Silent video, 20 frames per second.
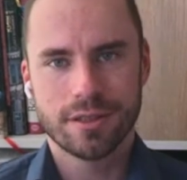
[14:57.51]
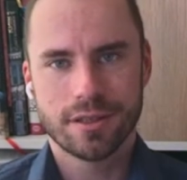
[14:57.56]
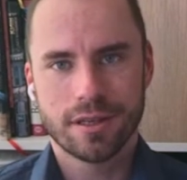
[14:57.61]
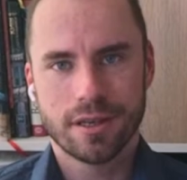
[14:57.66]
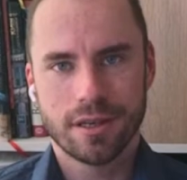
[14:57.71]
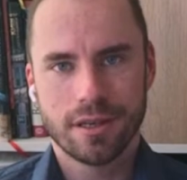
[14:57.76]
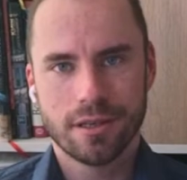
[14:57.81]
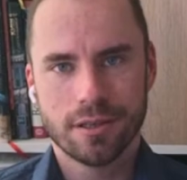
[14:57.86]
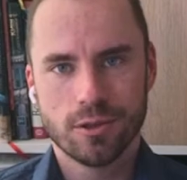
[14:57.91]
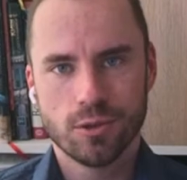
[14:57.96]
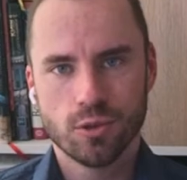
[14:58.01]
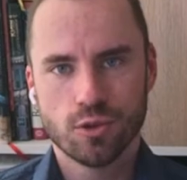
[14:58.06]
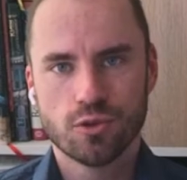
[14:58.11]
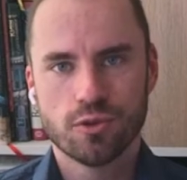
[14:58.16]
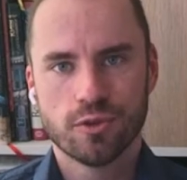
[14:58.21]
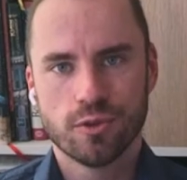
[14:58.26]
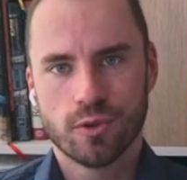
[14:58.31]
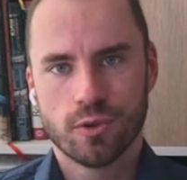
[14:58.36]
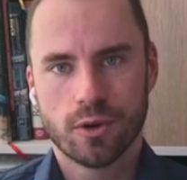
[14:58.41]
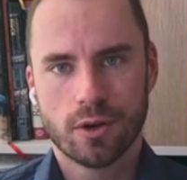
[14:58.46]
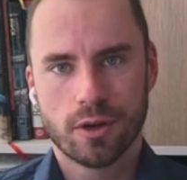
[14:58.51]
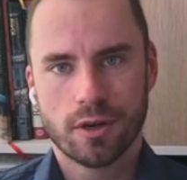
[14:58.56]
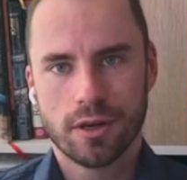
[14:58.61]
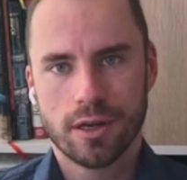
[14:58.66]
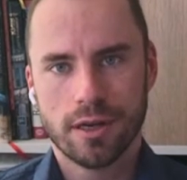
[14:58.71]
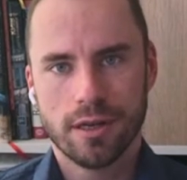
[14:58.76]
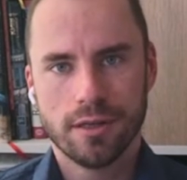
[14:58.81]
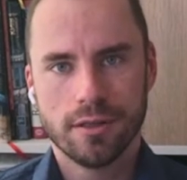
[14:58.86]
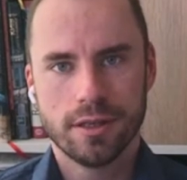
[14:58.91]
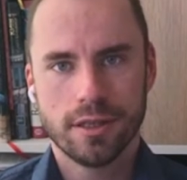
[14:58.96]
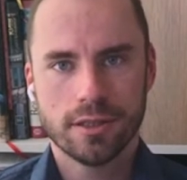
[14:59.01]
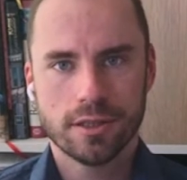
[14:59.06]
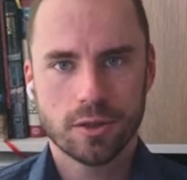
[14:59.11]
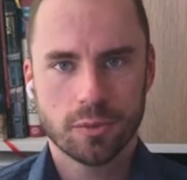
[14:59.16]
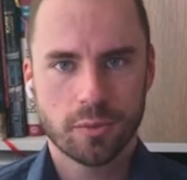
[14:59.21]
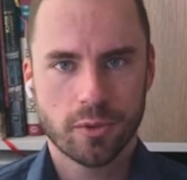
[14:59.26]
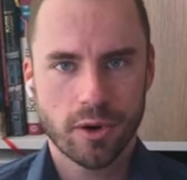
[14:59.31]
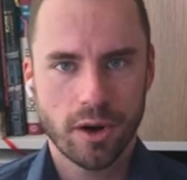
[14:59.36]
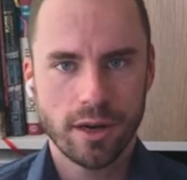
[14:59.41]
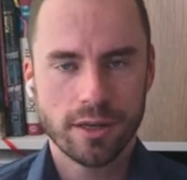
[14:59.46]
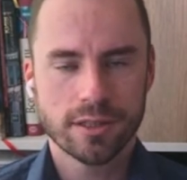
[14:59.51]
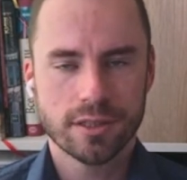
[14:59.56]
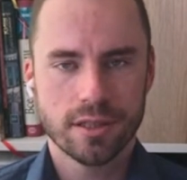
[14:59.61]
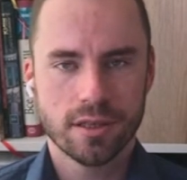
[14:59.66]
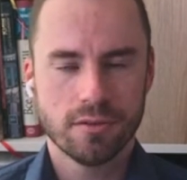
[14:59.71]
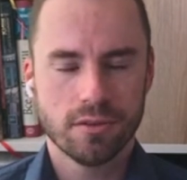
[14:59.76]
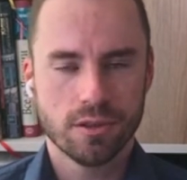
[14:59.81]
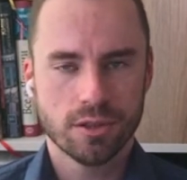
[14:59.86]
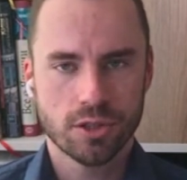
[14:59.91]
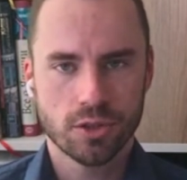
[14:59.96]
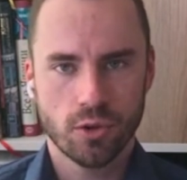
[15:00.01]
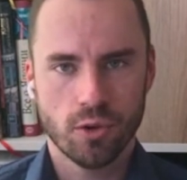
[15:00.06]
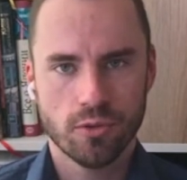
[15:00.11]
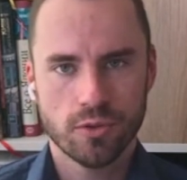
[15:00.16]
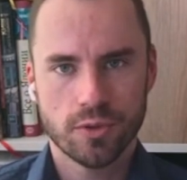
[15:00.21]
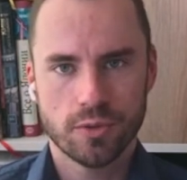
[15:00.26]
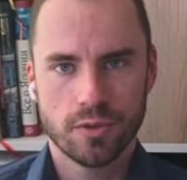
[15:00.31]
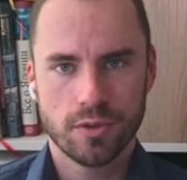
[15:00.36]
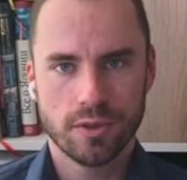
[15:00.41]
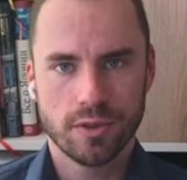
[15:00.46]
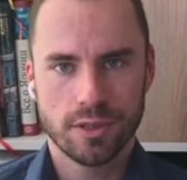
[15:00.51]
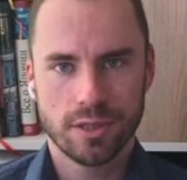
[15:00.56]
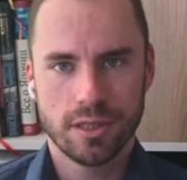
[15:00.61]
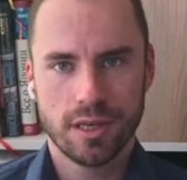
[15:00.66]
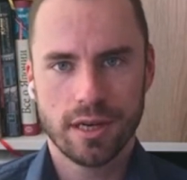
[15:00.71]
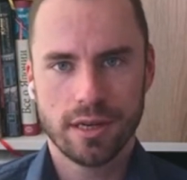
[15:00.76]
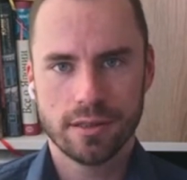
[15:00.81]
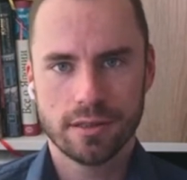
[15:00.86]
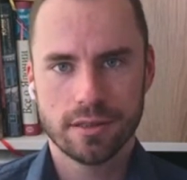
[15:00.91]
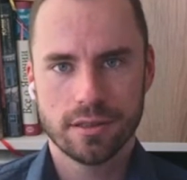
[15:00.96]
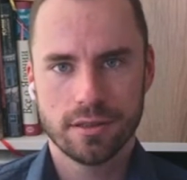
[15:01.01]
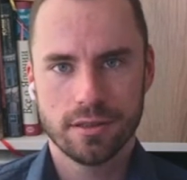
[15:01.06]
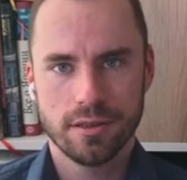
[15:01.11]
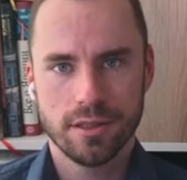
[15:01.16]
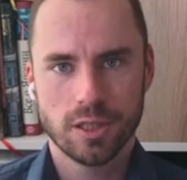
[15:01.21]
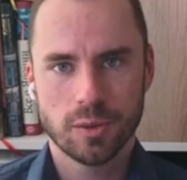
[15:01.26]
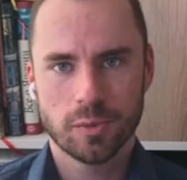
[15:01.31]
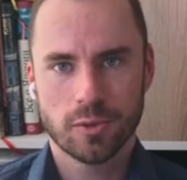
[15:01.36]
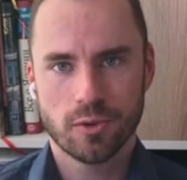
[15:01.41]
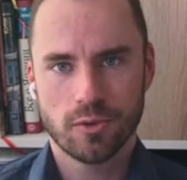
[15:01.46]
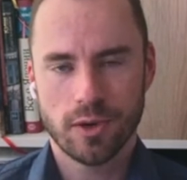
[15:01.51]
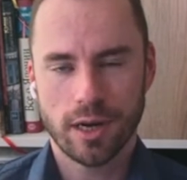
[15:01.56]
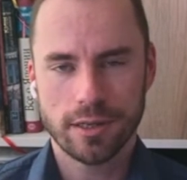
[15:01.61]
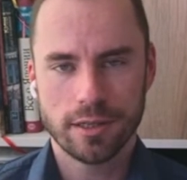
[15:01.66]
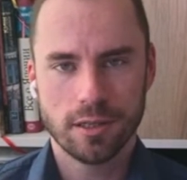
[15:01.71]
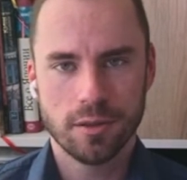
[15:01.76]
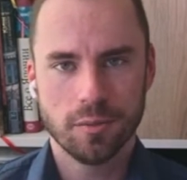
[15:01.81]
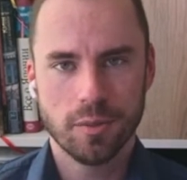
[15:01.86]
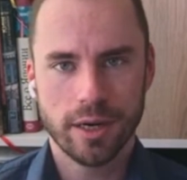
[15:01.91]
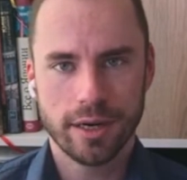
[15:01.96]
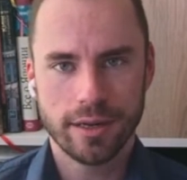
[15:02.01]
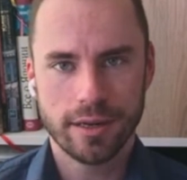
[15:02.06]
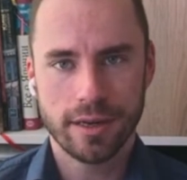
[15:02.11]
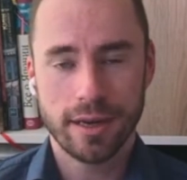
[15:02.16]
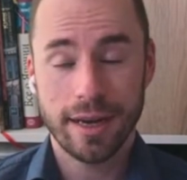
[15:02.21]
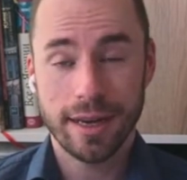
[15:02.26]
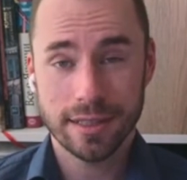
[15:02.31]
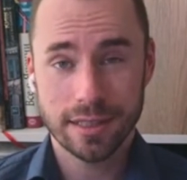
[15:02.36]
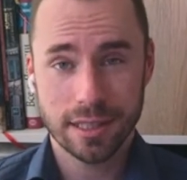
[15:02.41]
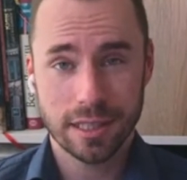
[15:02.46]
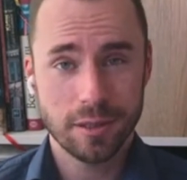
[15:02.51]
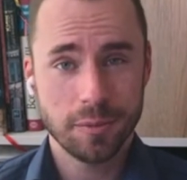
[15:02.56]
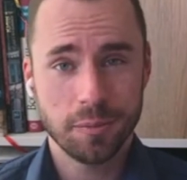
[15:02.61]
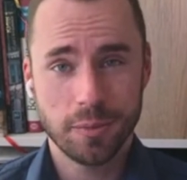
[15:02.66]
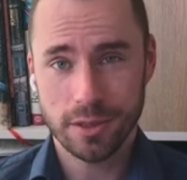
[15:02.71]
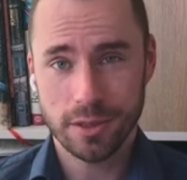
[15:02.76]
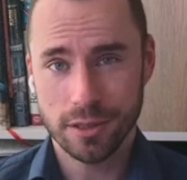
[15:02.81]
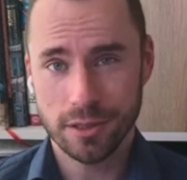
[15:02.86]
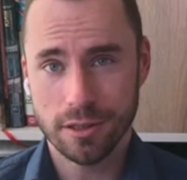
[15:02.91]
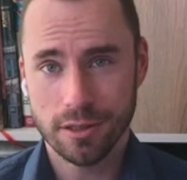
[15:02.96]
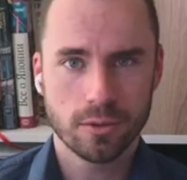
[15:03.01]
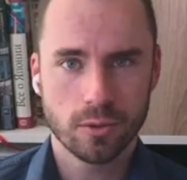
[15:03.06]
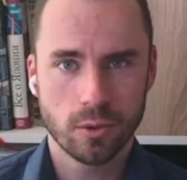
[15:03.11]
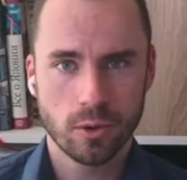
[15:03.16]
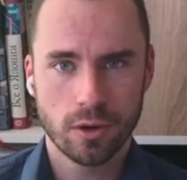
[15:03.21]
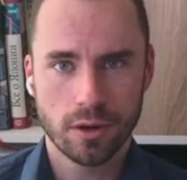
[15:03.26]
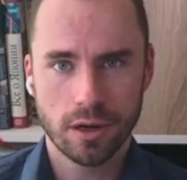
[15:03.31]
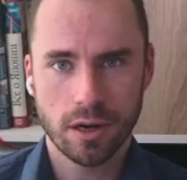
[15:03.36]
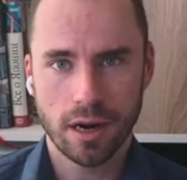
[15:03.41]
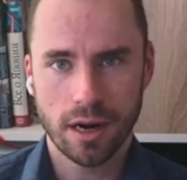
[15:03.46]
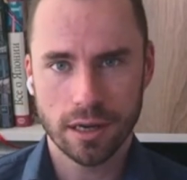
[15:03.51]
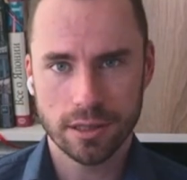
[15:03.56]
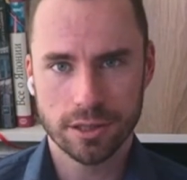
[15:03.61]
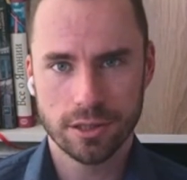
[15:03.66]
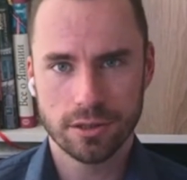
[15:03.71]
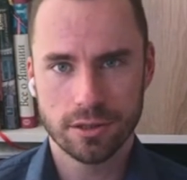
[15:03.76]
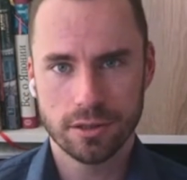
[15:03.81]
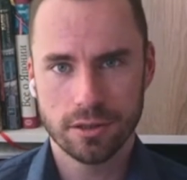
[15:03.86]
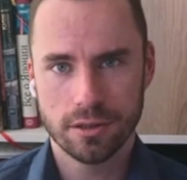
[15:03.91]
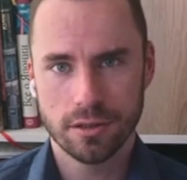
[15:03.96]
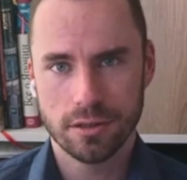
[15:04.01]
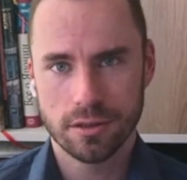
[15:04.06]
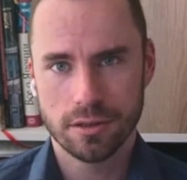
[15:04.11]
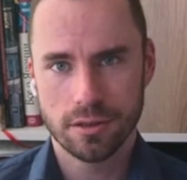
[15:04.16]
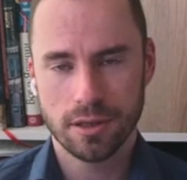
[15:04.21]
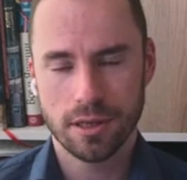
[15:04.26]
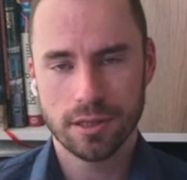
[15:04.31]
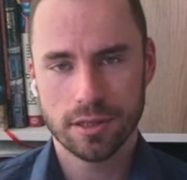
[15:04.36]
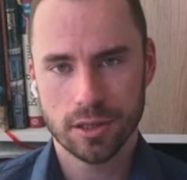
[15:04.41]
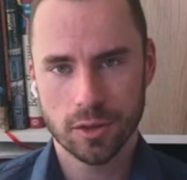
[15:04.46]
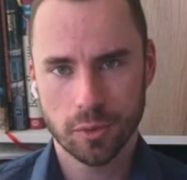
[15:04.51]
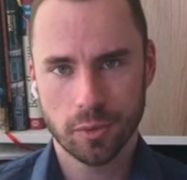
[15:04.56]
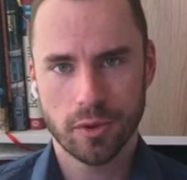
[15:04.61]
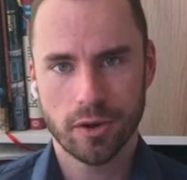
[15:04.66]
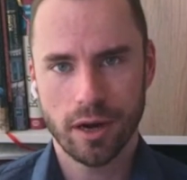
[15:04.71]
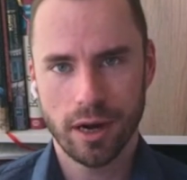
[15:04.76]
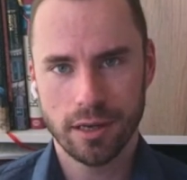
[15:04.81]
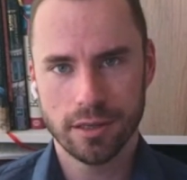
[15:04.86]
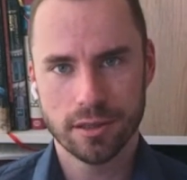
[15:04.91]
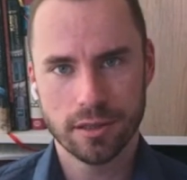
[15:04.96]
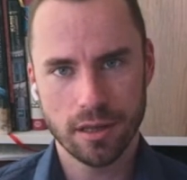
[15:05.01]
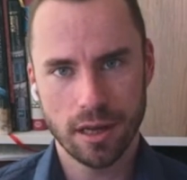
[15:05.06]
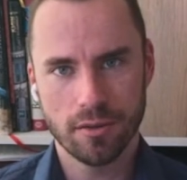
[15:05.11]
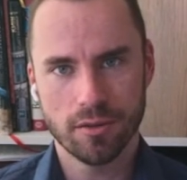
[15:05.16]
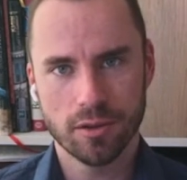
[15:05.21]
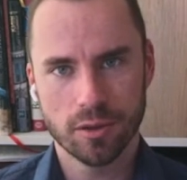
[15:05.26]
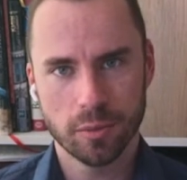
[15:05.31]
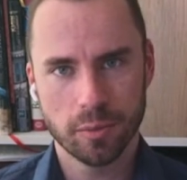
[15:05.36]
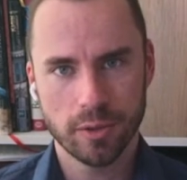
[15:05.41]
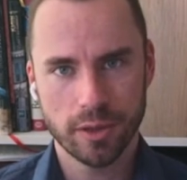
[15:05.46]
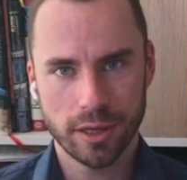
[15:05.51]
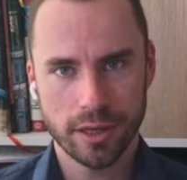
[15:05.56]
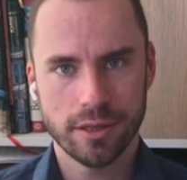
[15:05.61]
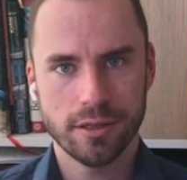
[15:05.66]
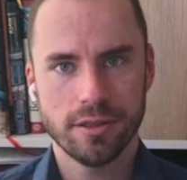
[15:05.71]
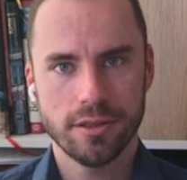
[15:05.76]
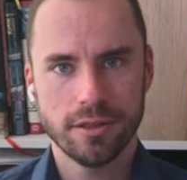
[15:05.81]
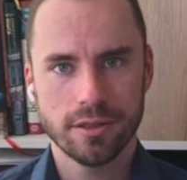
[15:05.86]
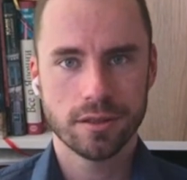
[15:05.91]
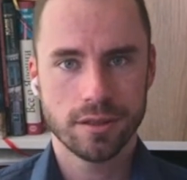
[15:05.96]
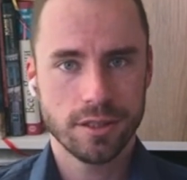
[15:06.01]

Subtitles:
They look for an enterprise level software that is provided by SAP or other enterprise level players.